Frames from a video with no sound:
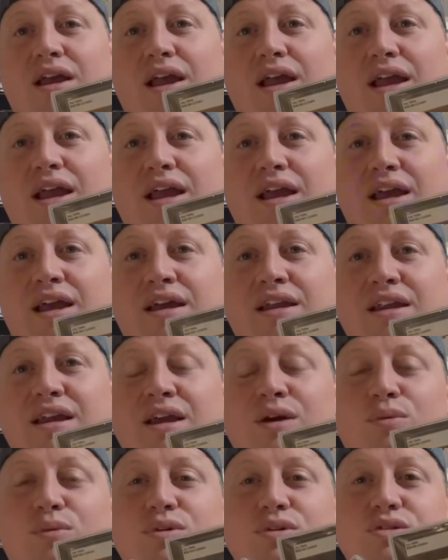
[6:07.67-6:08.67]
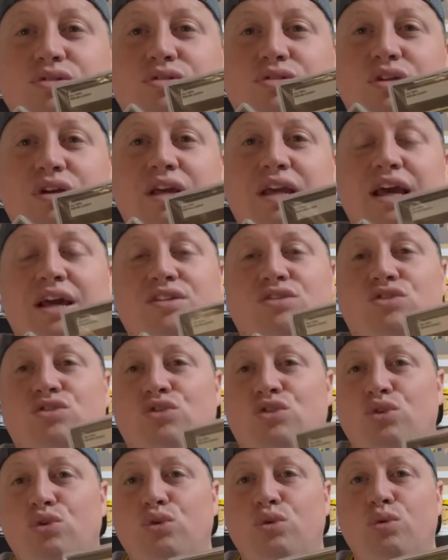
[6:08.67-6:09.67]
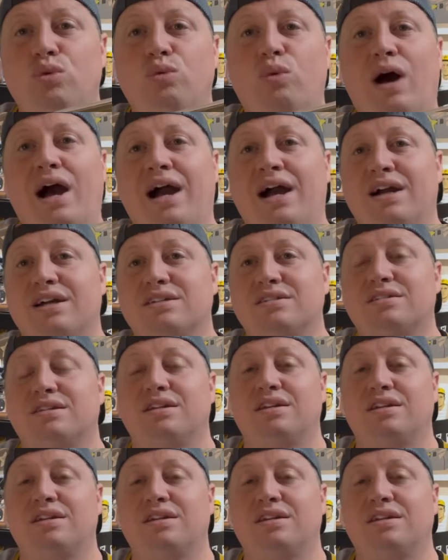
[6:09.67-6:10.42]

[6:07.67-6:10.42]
And he had 2 wax